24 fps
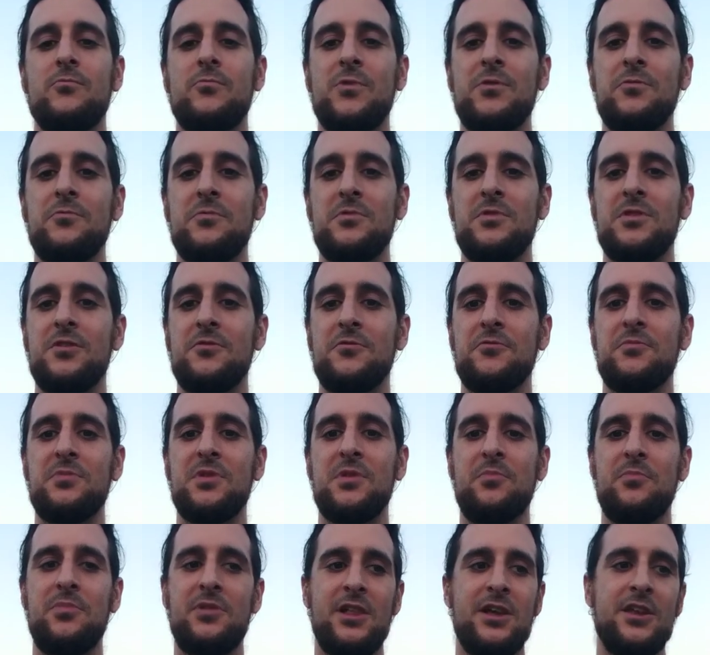There would be
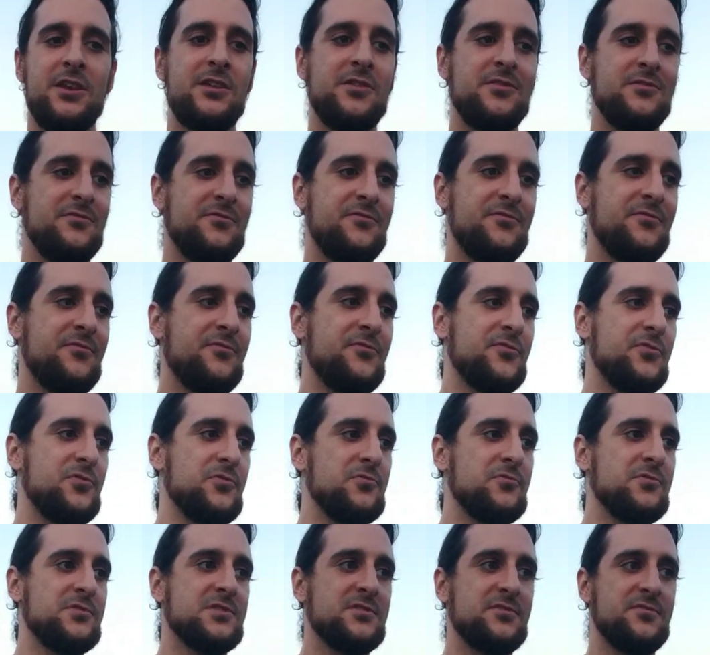plenty of
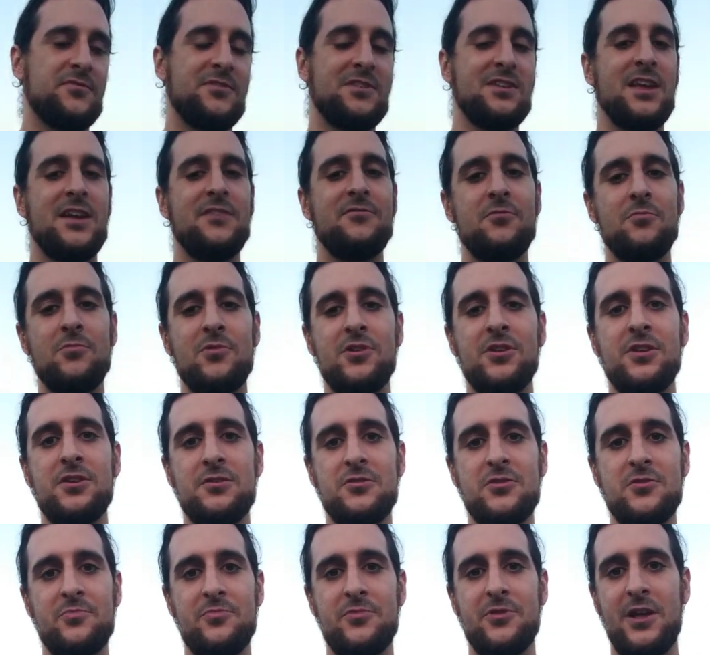food to feed everybody
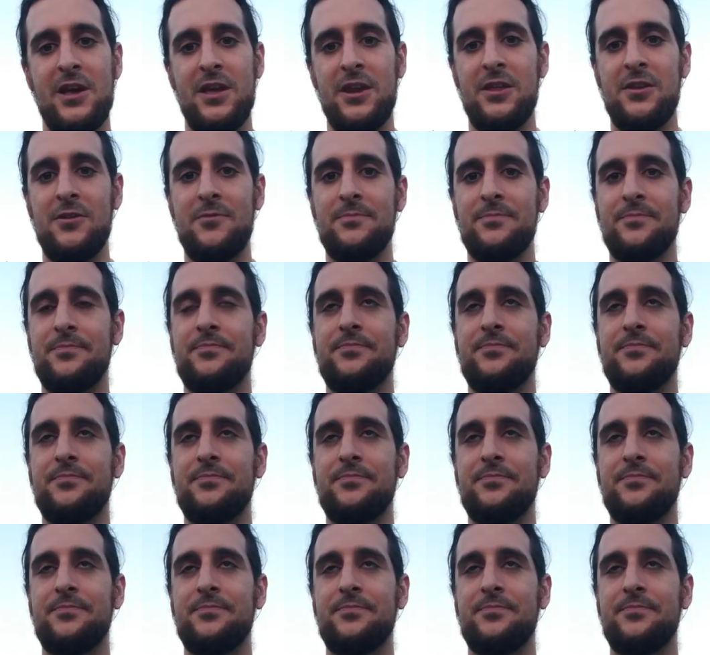on the planet,